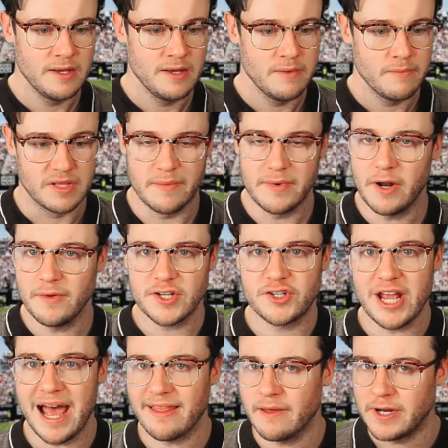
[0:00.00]
Let me know in the
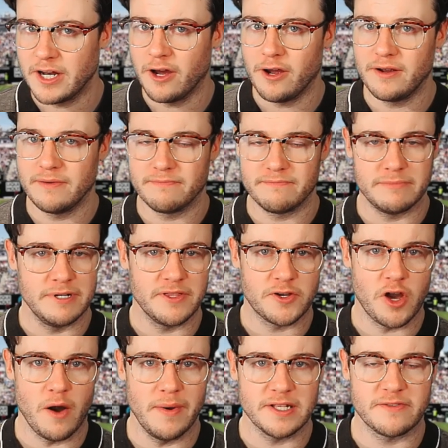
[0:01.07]
chat. Let me know in the
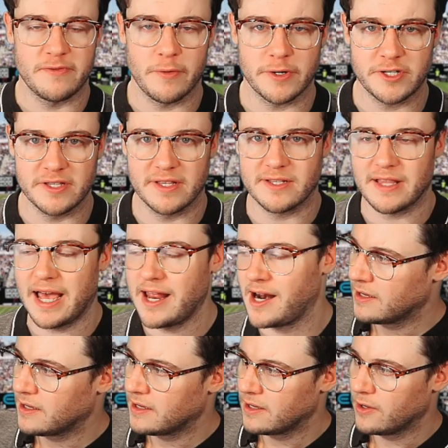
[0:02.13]
comments if you're watching this later.
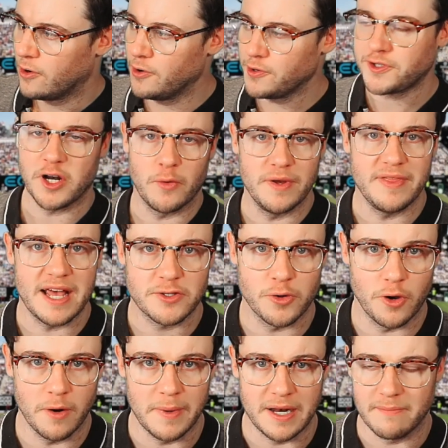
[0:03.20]
Who's going to win that
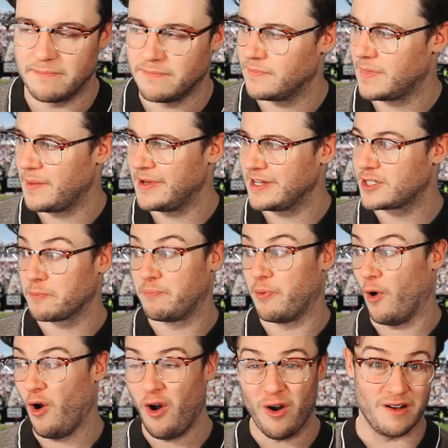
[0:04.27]
tournament? I mean,
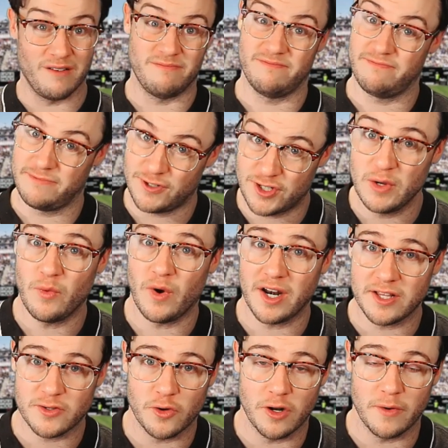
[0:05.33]
Jabeur, she won a
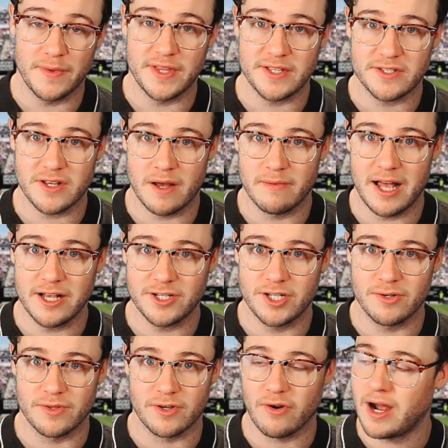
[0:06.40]
tournament this time last year on
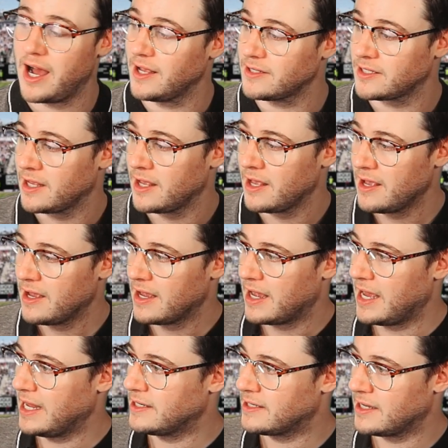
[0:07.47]
the grass,
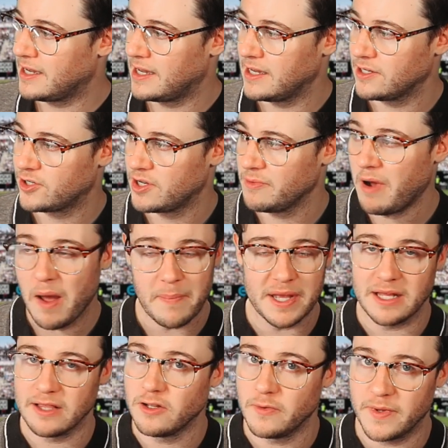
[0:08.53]
and she might be a
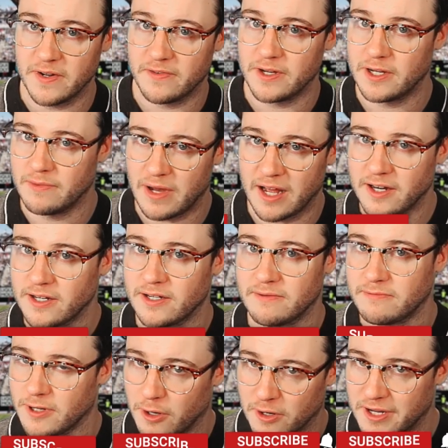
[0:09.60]
little bit of an
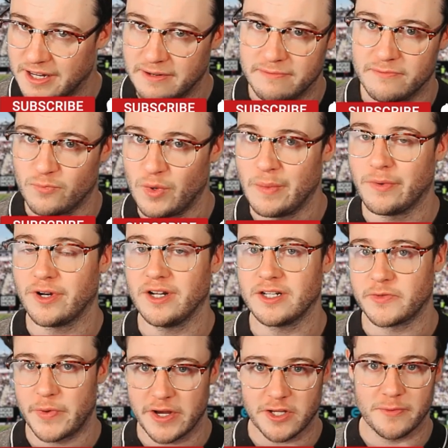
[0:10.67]
underdog in Wimbledon,
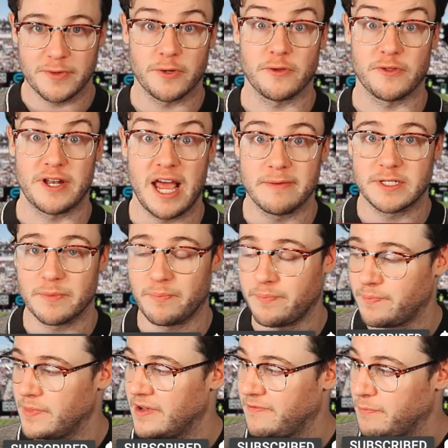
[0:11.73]
especially with all the names that
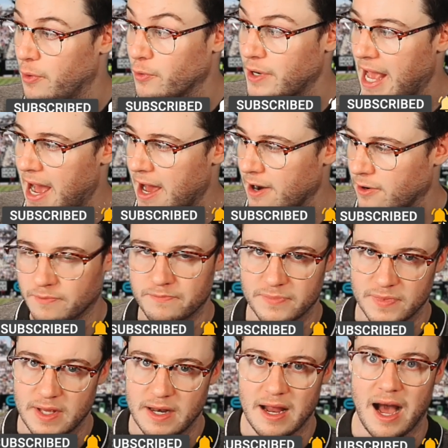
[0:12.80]
have pulled out or
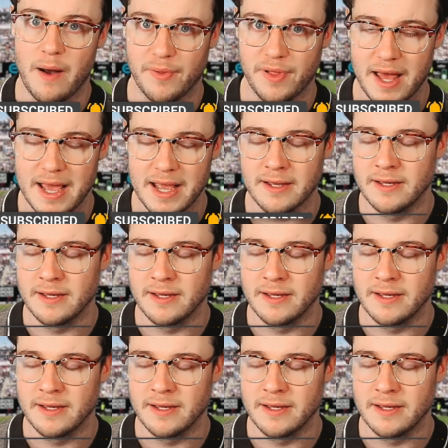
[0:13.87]
that aren't playing